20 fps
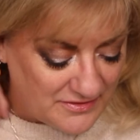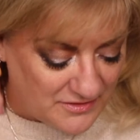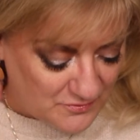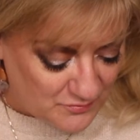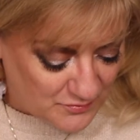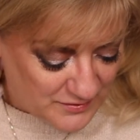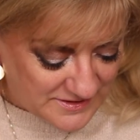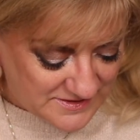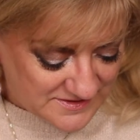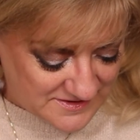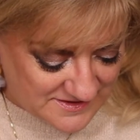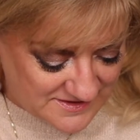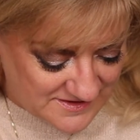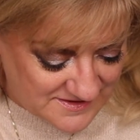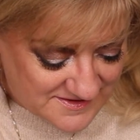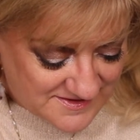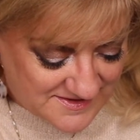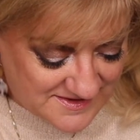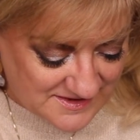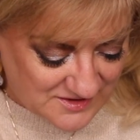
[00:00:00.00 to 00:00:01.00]
the reason
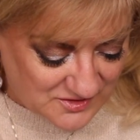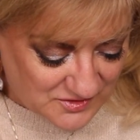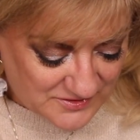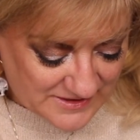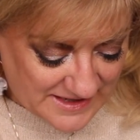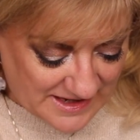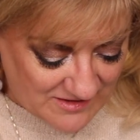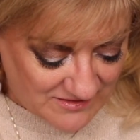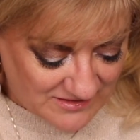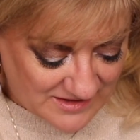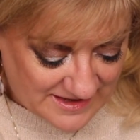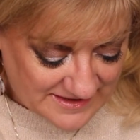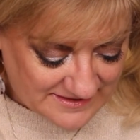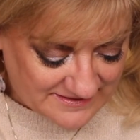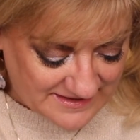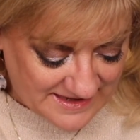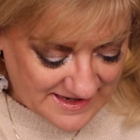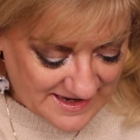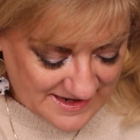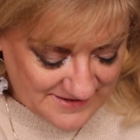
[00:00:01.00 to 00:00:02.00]
it's singled out like
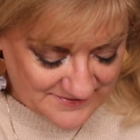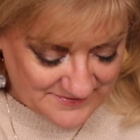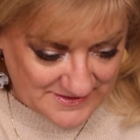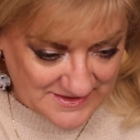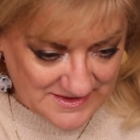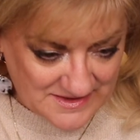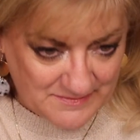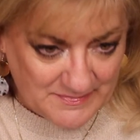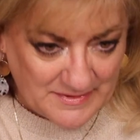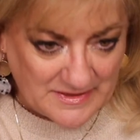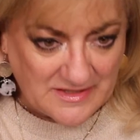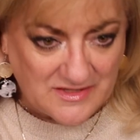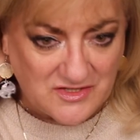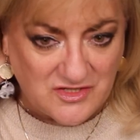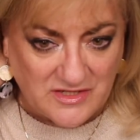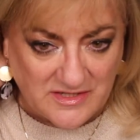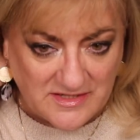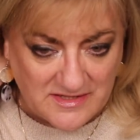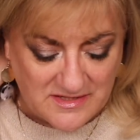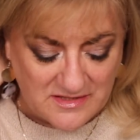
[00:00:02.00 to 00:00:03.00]
that is
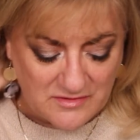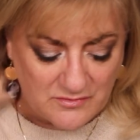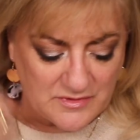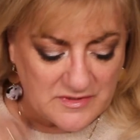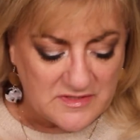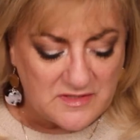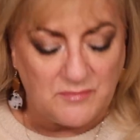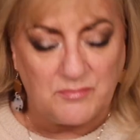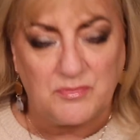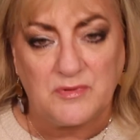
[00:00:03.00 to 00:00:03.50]
because, yes, there was the